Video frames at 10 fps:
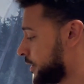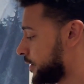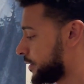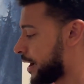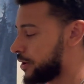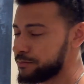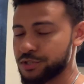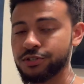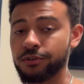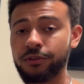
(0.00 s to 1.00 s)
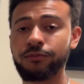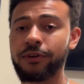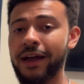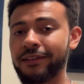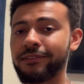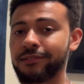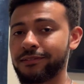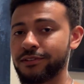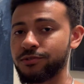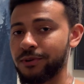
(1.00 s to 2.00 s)
Now, I'm sure you've had this
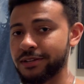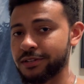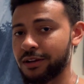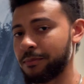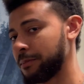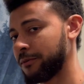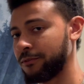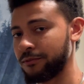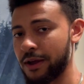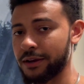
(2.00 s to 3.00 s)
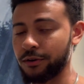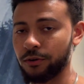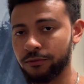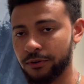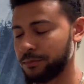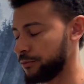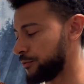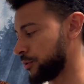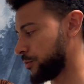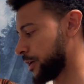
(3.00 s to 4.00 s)
situation come up if you've had a girlfriend
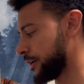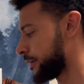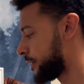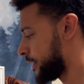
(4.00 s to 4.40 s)
before, where